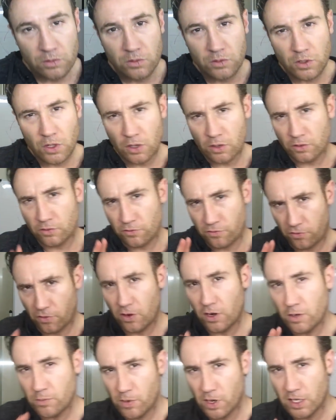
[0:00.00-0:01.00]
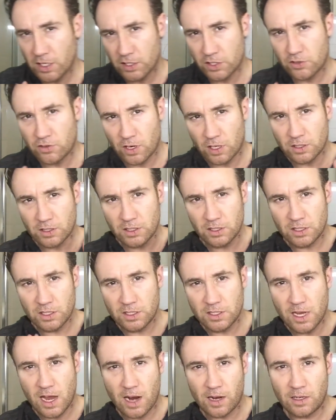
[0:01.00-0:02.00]
don't follow my instructions
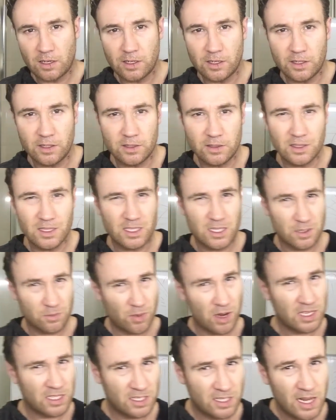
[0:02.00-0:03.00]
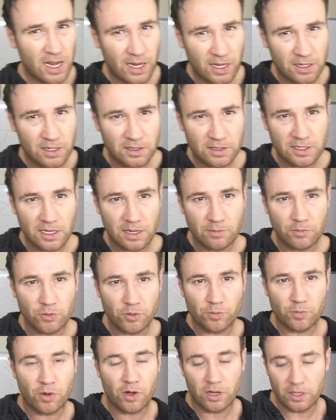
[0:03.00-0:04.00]
exactly. This is my second attempt
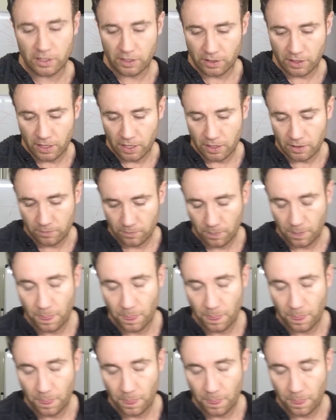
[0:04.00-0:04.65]
with poly, okay?